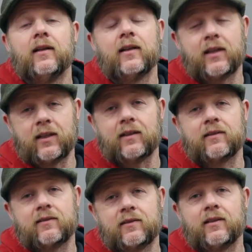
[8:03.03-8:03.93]

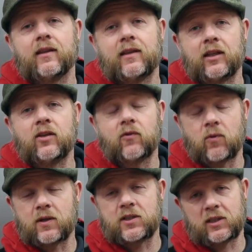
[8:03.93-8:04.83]
Again, thank you for
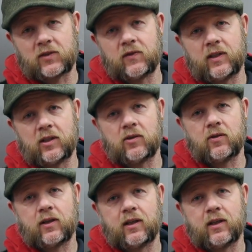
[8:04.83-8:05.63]
watching this video,